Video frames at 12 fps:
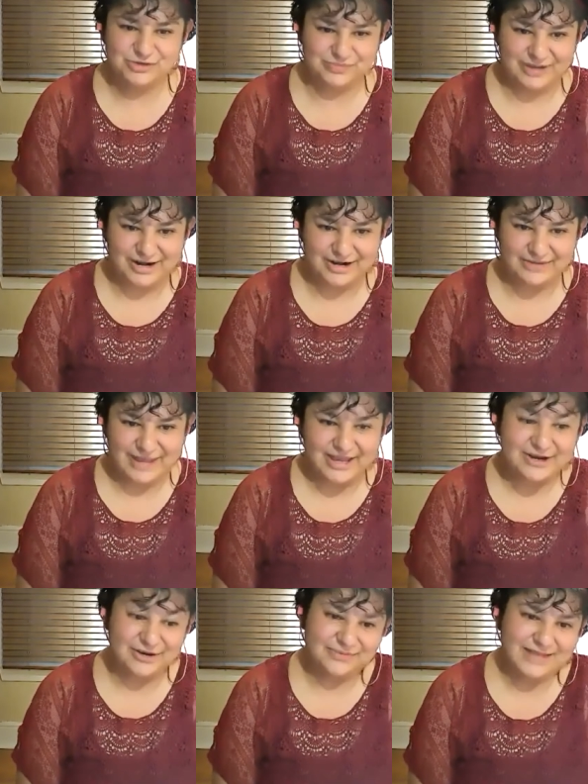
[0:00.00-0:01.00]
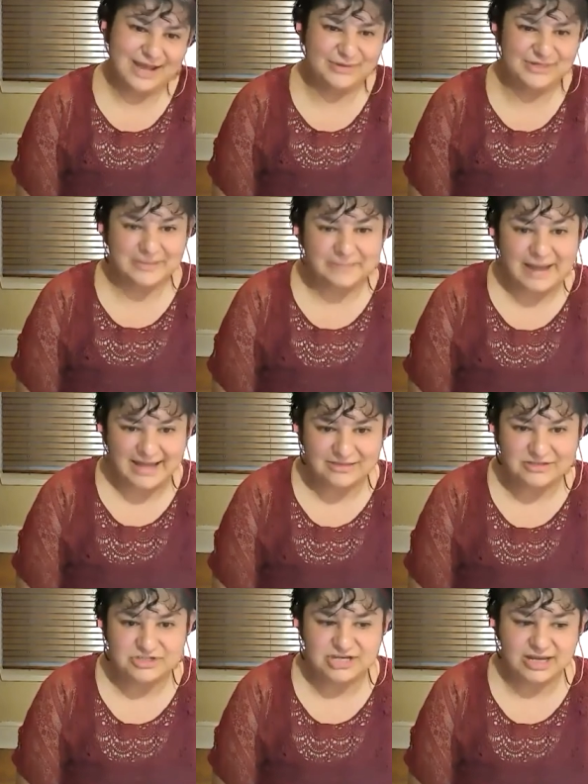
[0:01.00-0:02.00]
microbe, now it's a
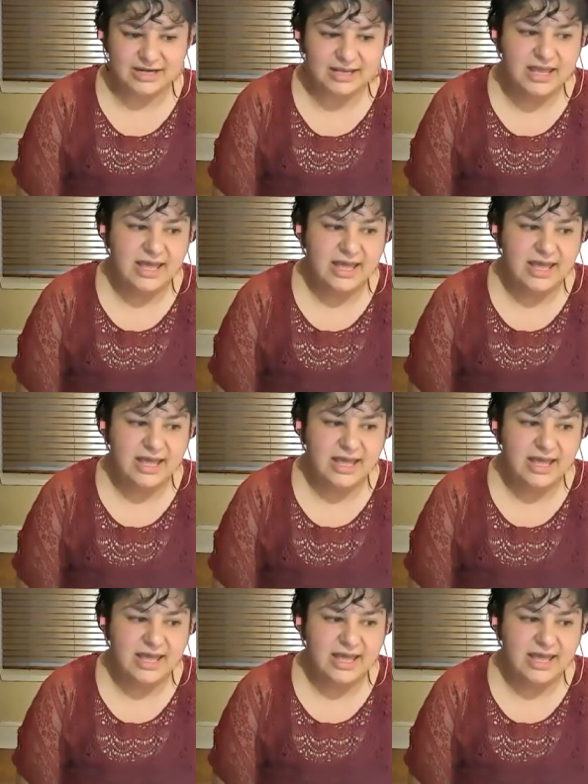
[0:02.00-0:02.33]
pathogen.